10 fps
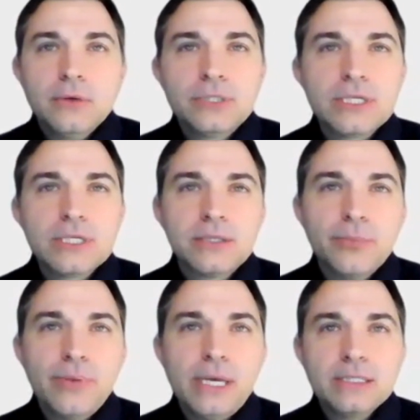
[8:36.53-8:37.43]
Just the
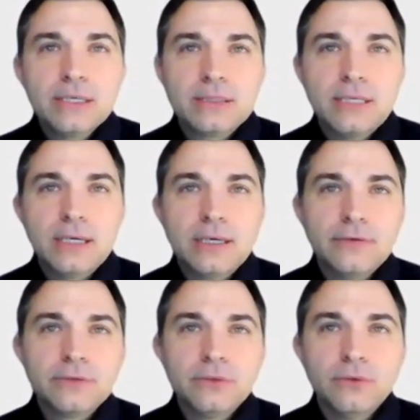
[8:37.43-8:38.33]
basic
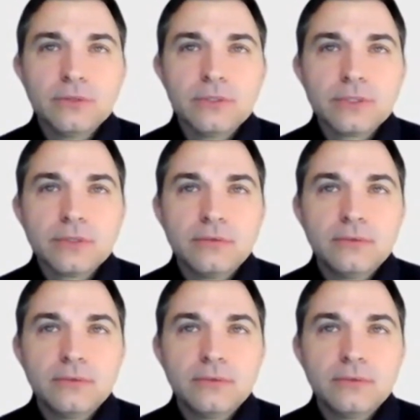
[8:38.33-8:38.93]
takeoff tools